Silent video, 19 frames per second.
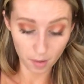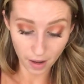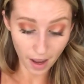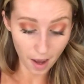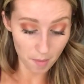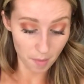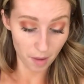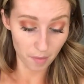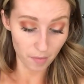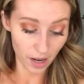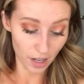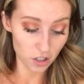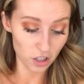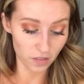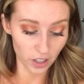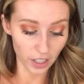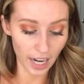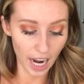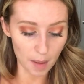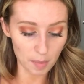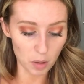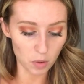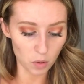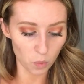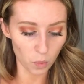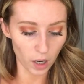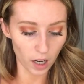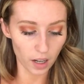I am, I'm actually very happy
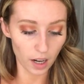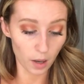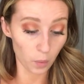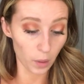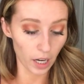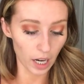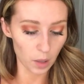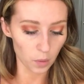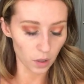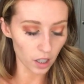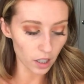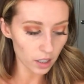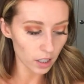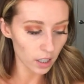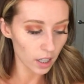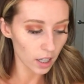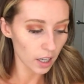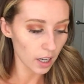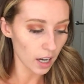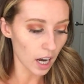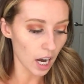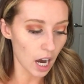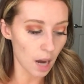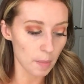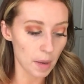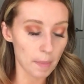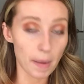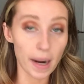with where, where I work.
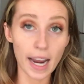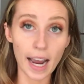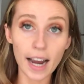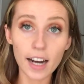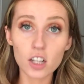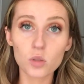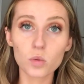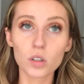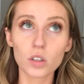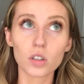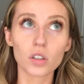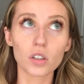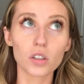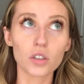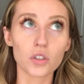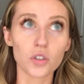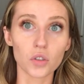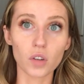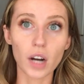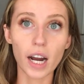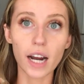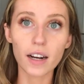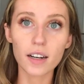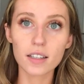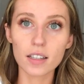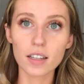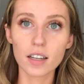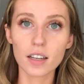Um, and my actual
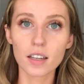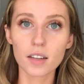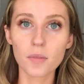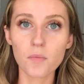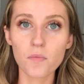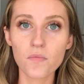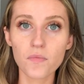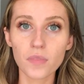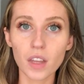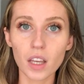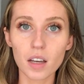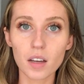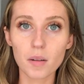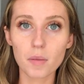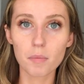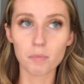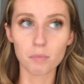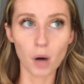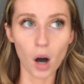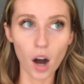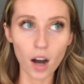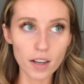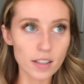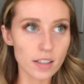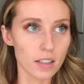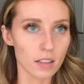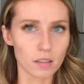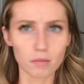direct
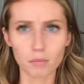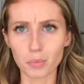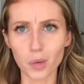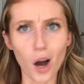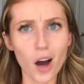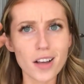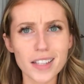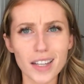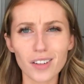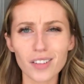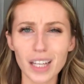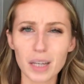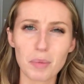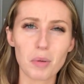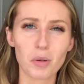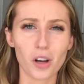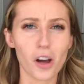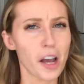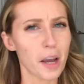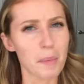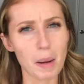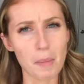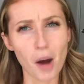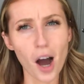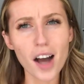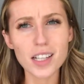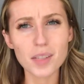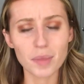boss and boss, I don't like people calling my
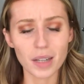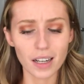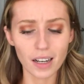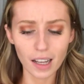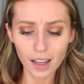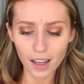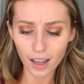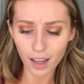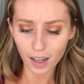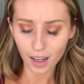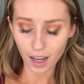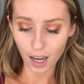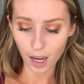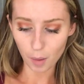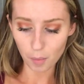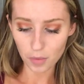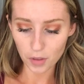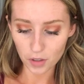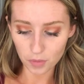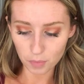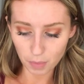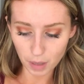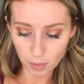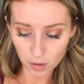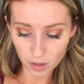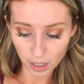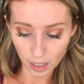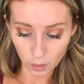boss, but um, the
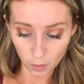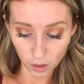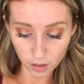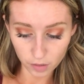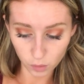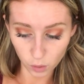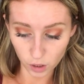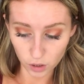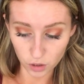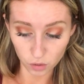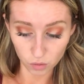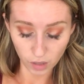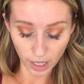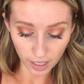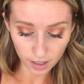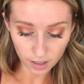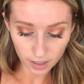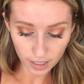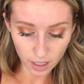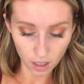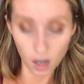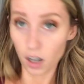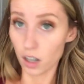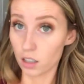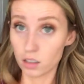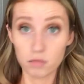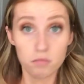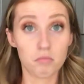people that I work for directly
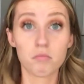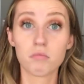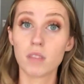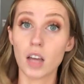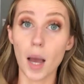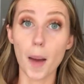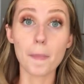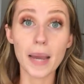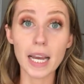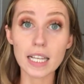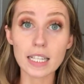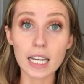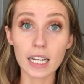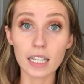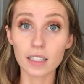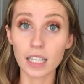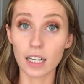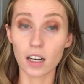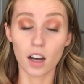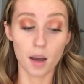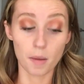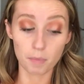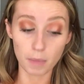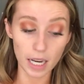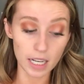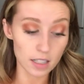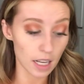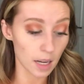are amazing, like
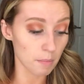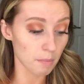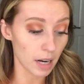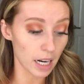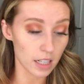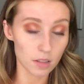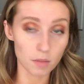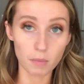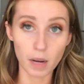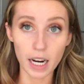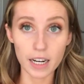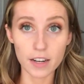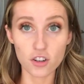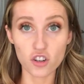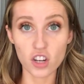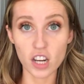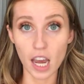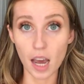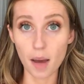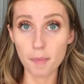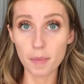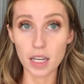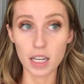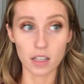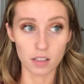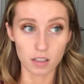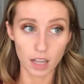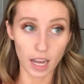amazing. My, my GM
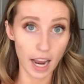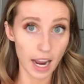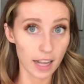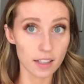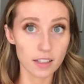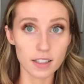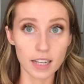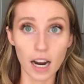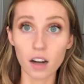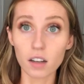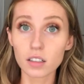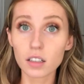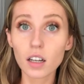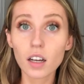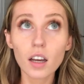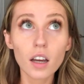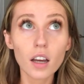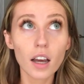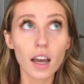is hands down